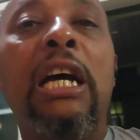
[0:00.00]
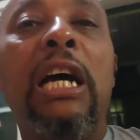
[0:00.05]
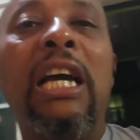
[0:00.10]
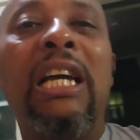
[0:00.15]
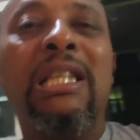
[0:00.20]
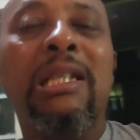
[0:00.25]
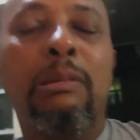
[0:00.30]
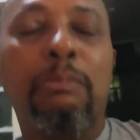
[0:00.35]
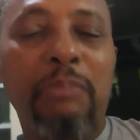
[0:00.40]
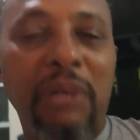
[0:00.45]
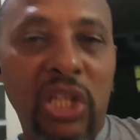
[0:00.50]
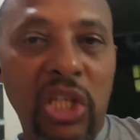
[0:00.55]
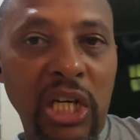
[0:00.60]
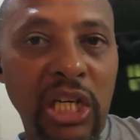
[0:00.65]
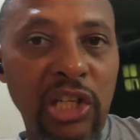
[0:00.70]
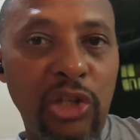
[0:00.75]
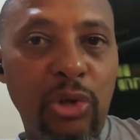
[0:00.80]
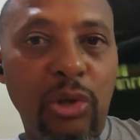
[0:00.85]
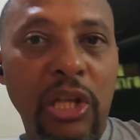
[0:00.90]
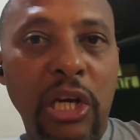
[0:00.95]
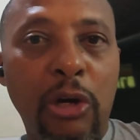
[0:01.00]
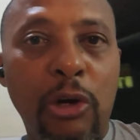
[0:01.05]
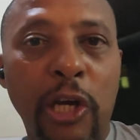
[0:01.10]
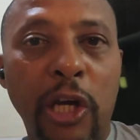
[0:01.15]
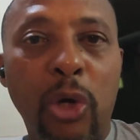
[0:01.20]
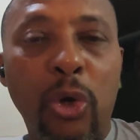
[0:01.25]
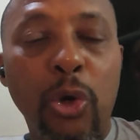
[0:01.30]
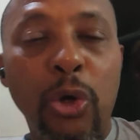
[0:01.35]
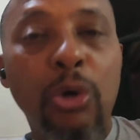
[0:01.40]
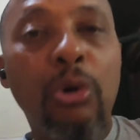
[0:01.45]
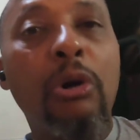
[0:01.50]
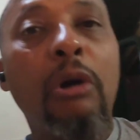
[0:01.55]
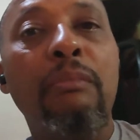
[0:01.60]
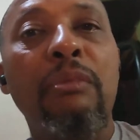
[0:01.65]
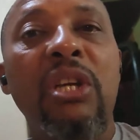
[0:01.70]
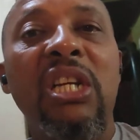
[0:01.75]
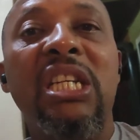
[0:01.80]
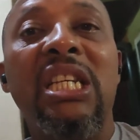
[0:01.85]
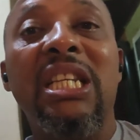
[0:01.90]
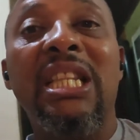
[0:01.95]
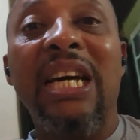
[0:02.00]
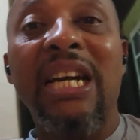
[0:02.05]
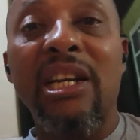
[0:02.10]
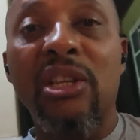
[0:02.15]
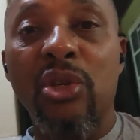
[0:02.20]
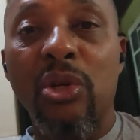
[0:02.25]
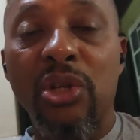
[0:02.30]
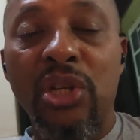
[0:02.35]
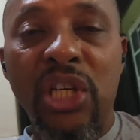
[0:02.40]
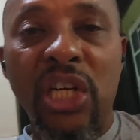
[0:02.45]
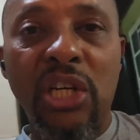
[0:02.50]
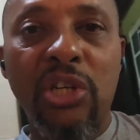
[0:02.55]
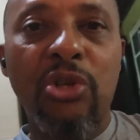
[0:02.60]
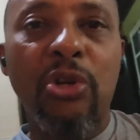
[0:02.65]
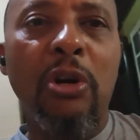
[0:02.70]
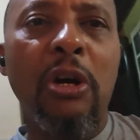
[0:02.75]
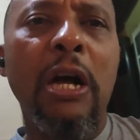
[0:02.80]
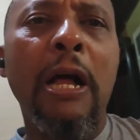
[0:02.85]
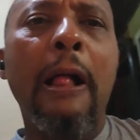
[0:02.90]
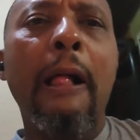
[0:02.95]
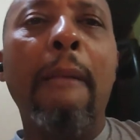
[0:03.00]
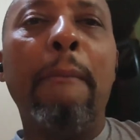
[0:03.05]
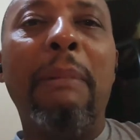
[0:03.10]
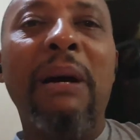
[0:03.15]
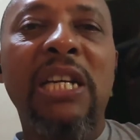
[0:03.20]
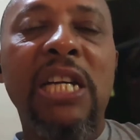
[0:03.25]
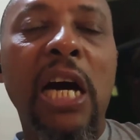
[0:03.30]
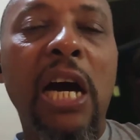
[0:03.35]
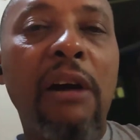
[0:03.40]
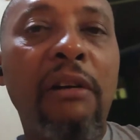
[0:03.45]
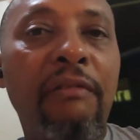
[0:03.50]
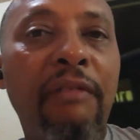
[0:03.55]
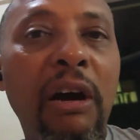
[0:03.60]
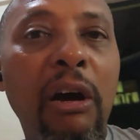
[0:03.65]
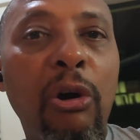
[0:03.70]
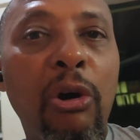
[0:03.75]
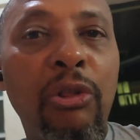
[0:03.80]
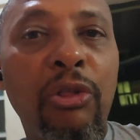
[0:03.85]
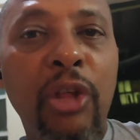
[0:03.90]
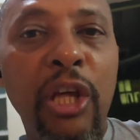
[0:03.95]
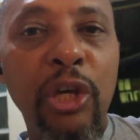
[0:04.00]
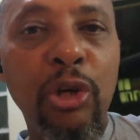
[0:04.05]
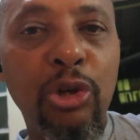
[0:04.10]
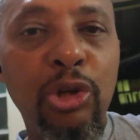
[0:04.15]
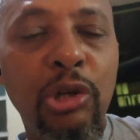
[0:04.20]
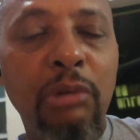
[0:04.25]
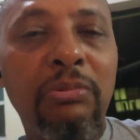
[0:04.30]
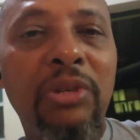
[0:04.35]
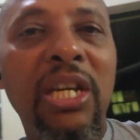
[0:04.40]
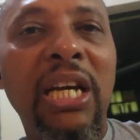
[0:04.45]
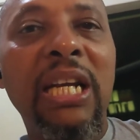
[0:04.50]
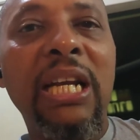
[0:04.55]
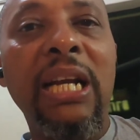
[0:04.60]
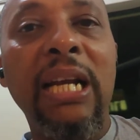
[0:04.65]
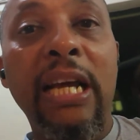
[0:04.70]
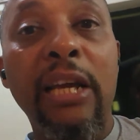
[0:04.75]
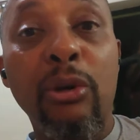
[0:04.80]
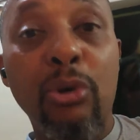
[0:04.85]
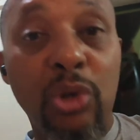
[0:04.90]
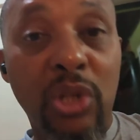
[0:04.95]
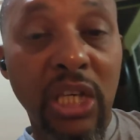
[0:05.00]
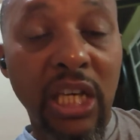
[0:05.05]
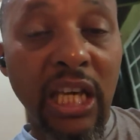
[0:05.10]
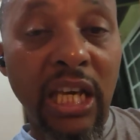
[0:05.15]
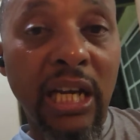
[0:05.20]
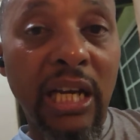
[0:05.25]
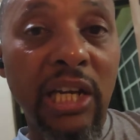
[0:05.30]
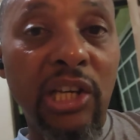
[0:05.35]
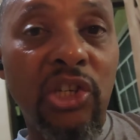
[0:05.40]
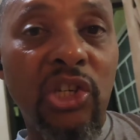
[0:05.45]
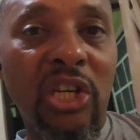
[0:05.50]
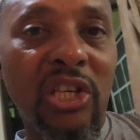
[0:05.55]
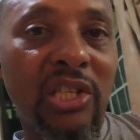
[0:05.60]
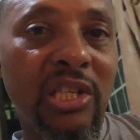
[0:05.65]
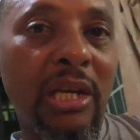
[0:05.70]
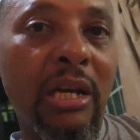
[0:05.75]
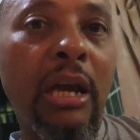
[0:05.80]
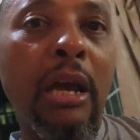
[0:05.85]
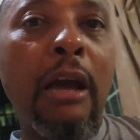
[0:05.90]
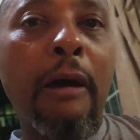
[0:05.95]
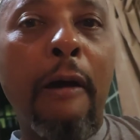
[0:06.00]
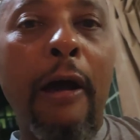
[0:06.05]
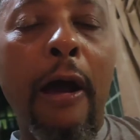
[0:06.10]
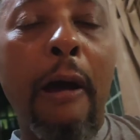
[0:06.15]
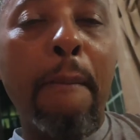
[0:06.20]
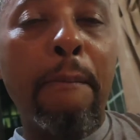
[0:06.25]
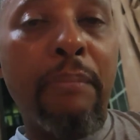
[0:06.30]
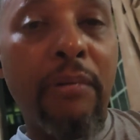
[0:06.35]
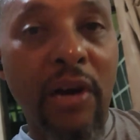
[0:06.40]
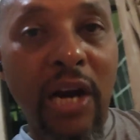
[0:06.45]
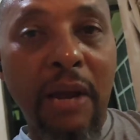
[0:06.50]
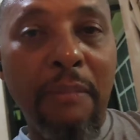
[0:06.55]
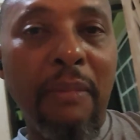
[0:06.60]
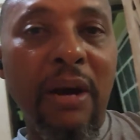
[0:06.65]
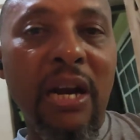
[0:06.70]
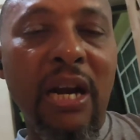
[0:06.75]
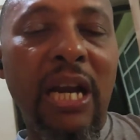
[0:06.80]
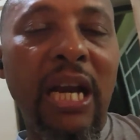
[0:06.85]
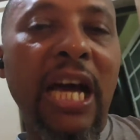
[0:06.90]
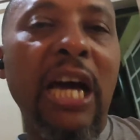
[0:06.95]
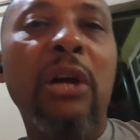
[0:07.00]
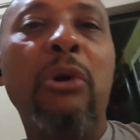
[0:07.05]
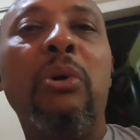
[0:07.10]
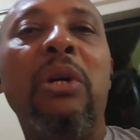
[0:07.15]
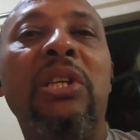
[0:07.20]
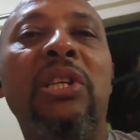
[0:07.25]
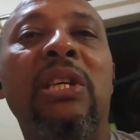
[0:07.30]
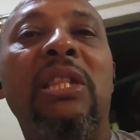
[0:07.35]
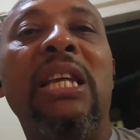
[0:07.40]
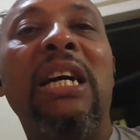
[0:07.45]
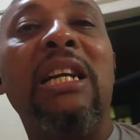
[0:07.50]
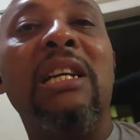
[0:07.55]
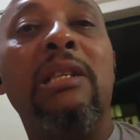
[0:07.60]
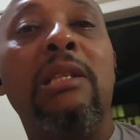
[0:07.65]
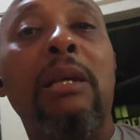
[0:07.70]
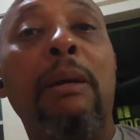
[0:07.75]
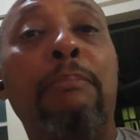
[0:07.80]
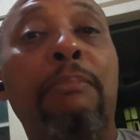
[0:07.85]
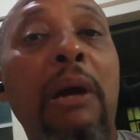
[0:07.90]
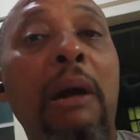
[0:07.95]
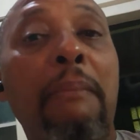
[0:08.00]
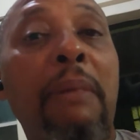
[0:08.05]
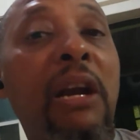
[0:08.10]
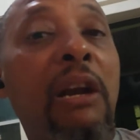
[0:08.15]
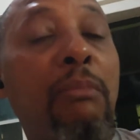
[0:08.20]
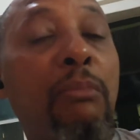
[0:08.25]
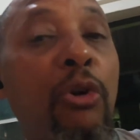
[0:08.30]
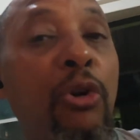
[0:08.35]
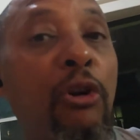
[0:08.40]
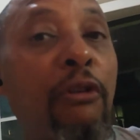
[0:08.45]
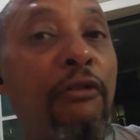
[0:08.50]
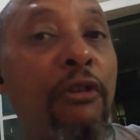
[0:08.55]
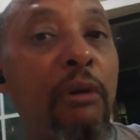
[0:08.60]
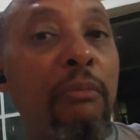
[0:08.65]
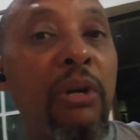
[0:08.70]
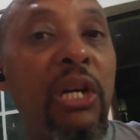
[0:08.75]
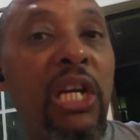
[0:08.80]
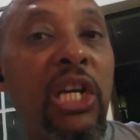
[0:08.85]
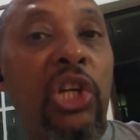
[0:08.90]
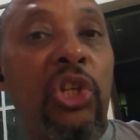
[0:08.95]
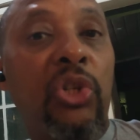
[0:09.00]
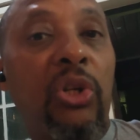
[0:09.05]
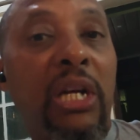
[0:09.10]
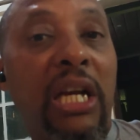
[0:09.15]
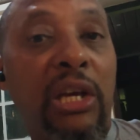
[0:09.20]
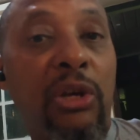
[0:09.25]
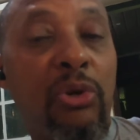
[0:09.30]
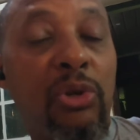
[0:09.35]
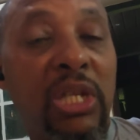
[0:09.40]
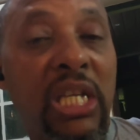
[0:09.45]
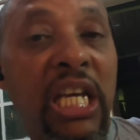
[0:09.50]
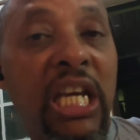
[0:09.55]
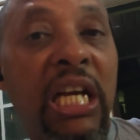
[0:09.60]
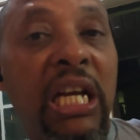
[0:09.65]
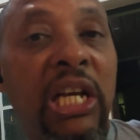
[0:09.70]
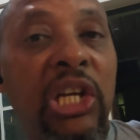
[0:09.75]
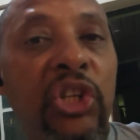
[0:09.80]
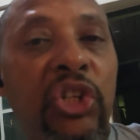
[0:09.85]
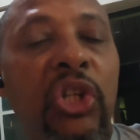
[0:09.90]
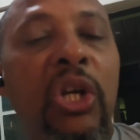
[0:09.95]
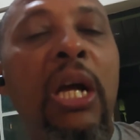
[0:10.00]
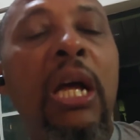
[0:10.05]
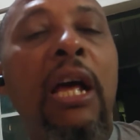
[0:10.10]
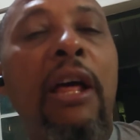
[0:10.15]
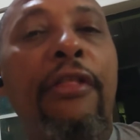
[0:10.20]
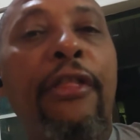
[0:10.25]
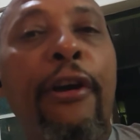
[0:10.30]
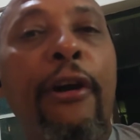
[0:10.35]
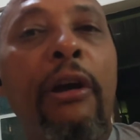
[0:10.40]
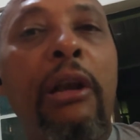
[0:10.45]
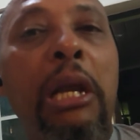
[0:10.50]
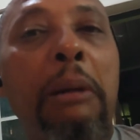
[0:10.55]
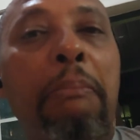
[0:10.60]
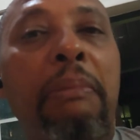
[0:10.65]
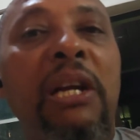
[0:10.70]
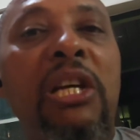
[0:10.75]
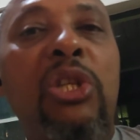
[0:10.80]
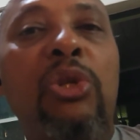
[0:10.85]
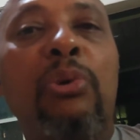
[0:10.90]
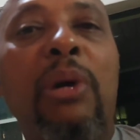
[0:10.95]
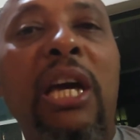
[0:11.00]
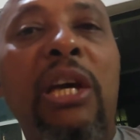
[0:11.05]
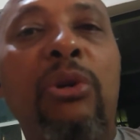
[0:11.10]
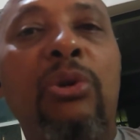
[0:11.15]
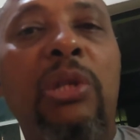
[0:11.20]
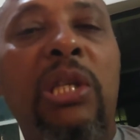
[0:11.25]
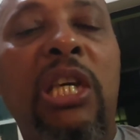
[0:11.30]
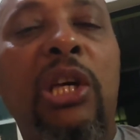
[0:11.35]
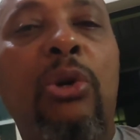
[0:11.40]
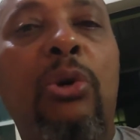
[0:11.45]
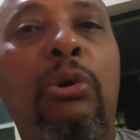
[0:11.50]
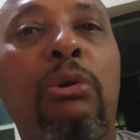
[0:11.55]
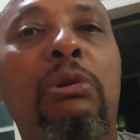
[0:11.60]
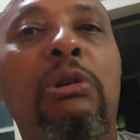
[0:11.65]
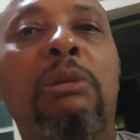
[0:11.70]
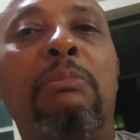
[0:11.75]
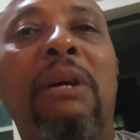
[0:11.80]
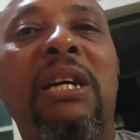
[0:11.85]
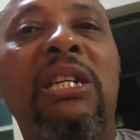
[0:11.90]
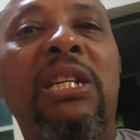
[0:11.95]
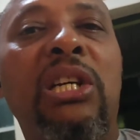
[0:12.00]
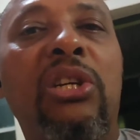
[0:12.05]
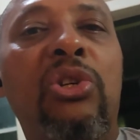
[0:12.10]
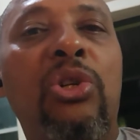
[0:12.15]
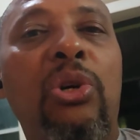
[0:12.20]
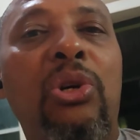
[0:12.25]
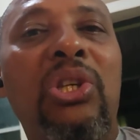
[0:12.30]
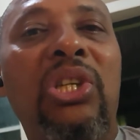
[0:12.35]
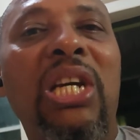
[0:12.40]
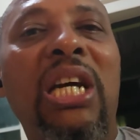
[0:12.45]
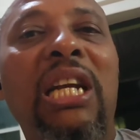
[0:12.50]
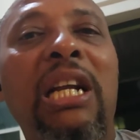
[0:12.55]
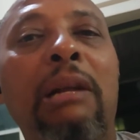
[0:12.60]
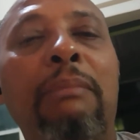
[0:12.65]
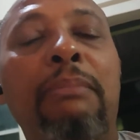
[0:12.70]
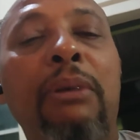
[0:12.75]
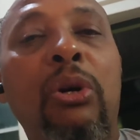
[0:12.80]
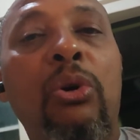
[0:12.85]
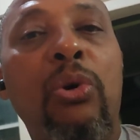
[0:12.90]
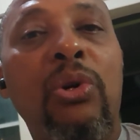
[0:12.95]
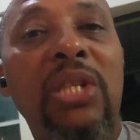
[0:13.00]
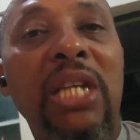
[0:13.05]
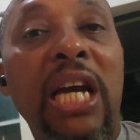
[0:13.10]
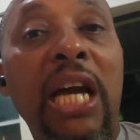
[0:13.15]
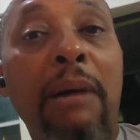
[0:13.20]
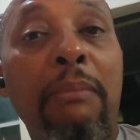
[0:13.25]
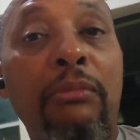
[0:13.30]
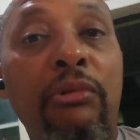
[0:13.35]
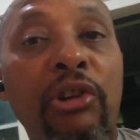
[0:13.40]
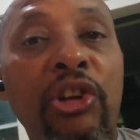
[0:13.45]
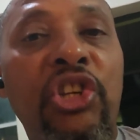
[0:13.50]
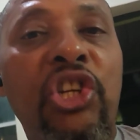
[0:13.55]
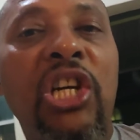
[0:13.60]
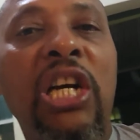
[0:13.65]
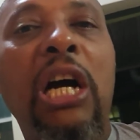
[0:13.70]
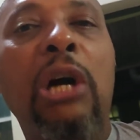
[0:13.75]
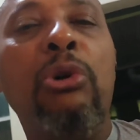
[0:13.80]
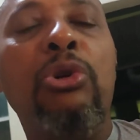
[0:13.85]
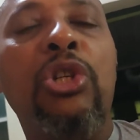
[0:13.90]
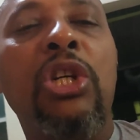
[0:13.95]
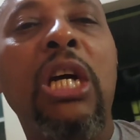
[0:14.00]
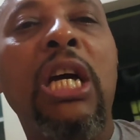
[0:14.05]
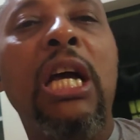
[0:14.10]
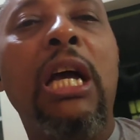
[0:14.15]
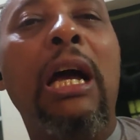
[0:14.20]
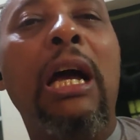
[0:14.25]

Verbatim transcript: especially to the Kikuyu community that is on TikTok. But however, on the YouTube channel, I use English as a uh, primary language, and that is the primary mode of communication. I use English. The only place where I use Kikuyu is my TikTok channel because I am reaching out